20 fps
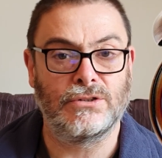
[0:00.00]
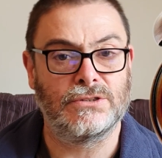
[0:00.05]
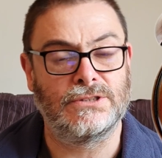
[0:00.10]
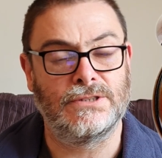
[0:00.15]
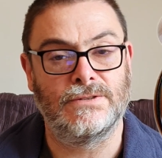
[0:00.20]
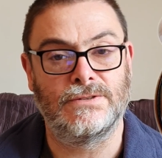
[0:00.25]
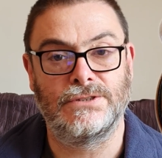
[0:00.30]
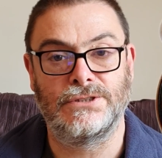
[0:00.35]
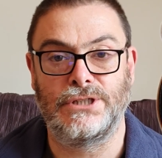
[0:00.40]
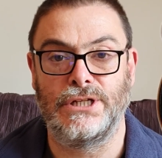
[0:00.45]

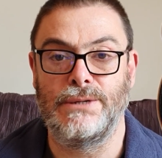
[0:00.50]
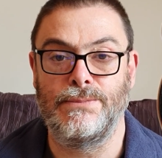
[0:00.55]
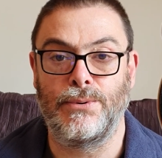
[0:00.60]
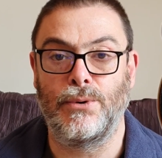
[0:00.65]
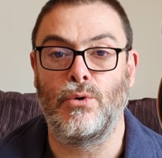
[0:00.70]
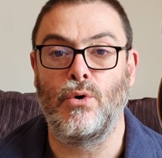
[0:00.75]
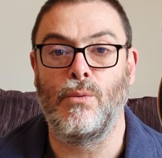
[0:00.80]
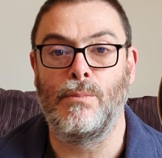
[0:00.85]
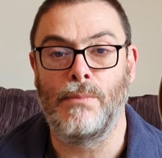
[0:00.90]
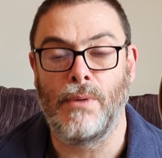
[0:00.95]
lots of sleep,
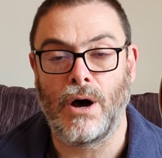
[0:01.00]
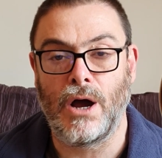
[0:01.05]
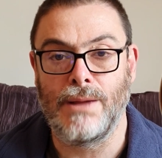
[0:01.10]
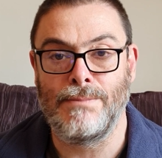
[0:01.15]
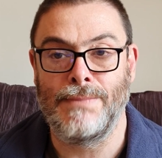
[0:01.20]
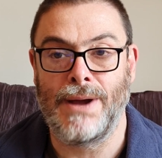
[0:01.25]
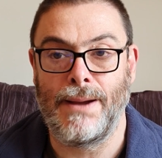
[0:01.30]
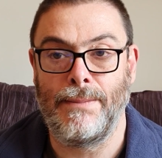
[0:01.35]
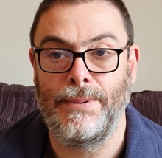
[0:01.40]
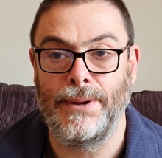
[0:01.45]
or
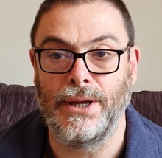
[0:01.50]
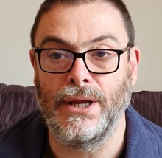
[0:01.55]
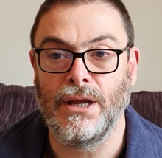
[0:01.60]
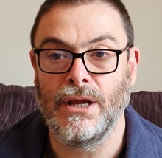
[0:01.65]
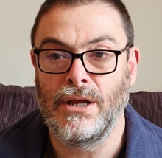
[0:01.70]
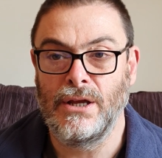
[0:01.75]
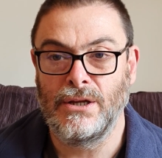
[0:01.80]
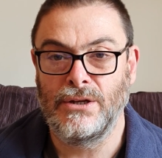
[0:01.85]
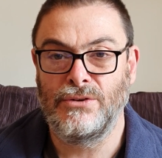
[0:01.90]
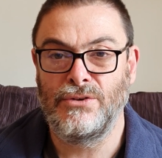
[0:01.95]
mind mapping.
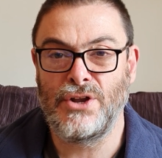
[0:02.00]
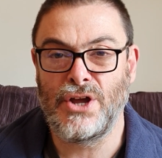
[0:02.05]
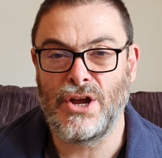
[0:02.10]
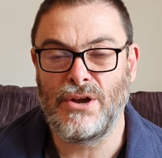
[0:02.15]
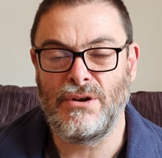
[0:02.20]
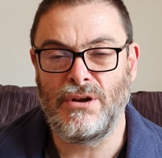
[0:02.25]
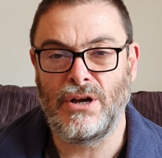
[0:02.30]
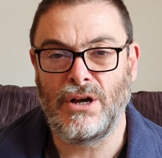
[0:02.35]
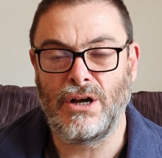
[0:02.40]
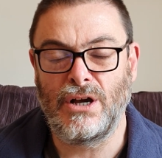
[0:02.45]

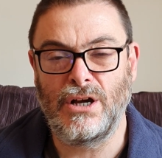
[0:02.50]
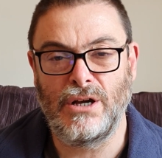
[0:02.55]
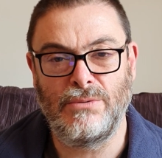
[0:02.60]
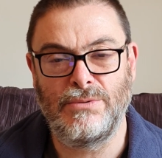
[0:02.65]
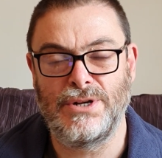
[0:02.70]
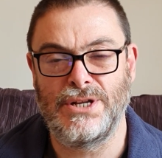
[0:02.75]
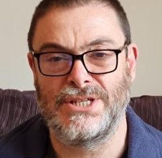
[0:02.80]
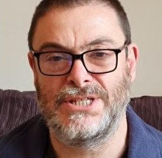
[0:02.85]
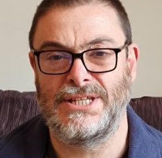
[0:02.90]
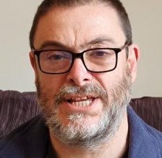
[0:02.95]
No, I
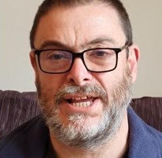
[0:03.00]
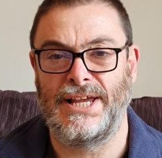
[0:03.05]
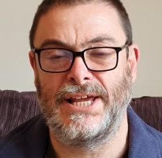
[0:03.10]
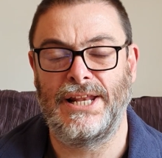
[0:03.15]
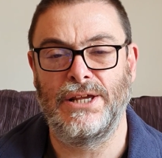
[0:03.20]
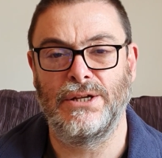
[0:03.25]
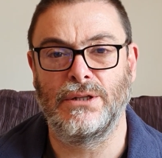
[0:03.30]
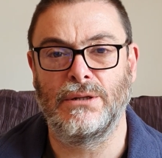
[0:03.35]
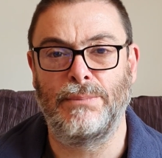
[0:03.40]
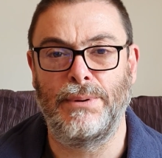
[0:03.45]
want to say
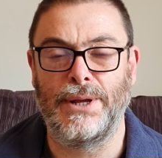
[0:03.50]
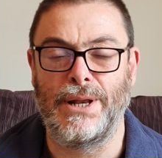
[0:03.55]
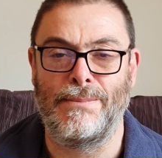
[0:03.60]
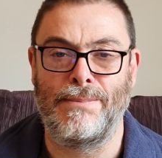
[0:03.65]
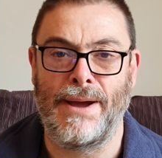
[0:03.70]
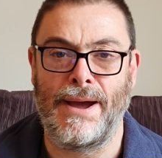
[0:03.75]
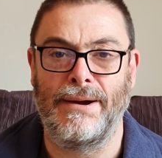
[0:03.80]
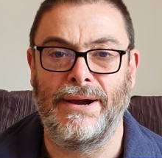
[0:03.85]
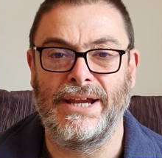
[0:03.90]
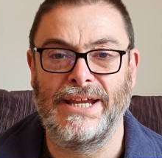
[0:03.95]
a little bit
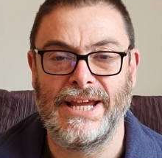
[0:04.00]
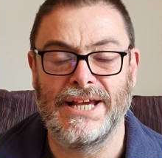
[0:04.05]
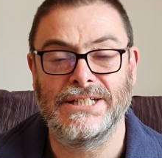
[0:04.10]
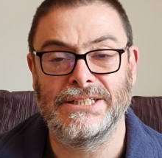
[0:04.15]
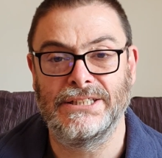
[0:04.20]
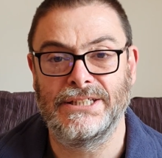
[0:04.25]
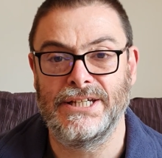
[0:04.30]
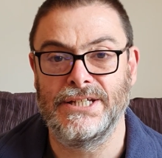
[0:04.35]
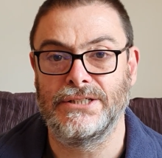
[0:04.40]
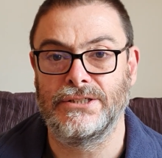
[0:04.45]
about
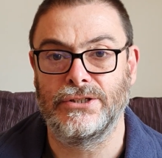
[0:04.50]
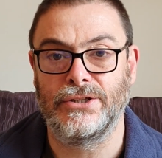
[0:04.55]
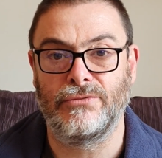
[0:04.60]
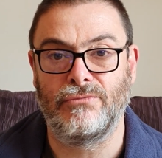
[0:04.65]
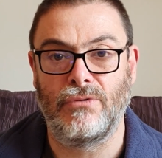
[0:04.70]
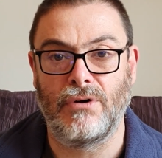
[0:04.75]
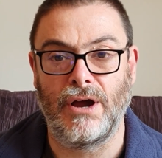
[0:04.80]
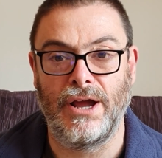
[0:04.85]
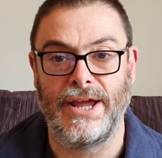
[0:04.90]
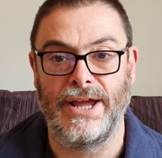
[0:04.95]
getting into the
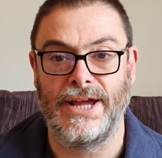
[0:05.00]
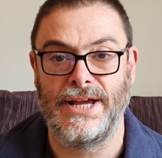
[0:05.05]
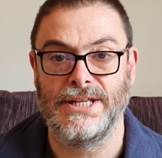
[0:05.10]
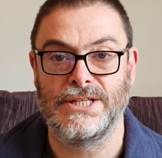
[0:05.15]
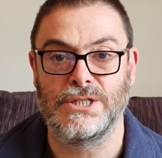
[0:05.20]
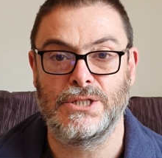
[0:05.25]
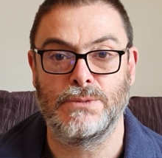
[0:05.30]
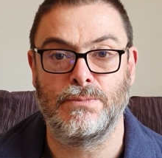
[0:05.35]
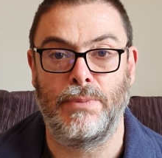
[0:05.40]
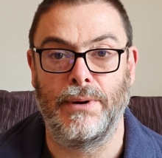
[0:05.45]
right
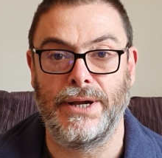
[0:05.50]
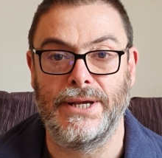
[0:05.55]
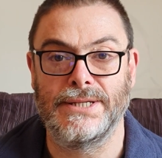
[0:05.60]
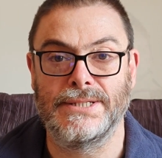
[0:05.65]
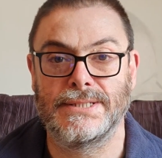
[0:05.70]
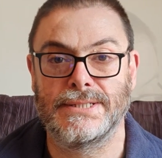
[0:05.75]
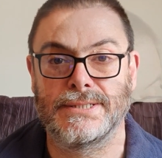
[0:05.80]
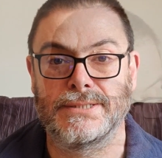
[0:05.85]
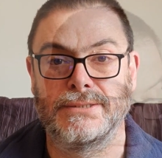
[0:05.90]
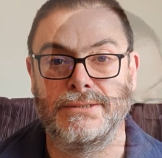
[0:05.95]

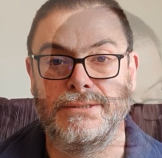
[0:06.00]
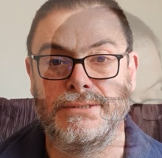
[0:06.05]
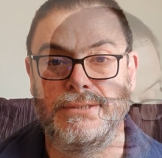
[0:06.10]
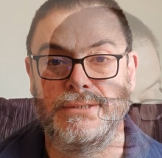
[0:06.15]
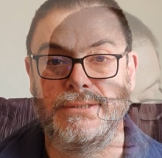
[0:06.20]
headspace.